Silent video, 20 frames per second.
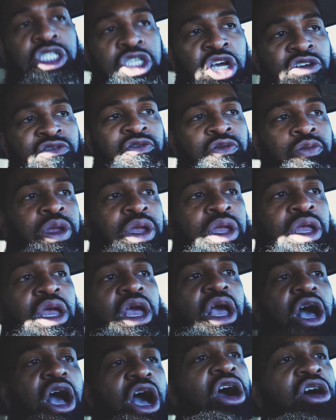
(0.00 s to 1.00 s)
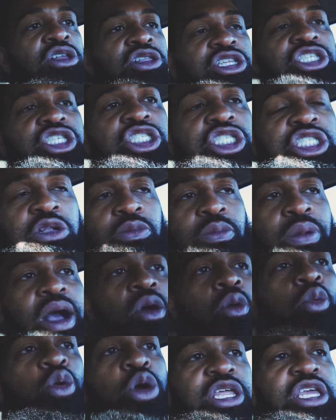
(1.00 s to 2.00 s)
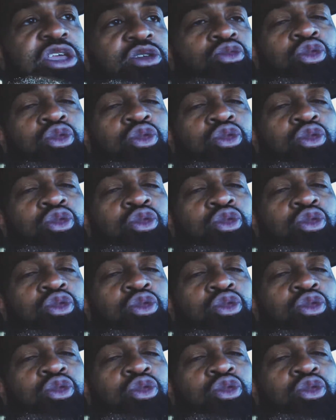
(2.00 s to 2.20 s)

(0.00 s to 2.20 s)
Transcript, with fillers: government. All of this shit about what he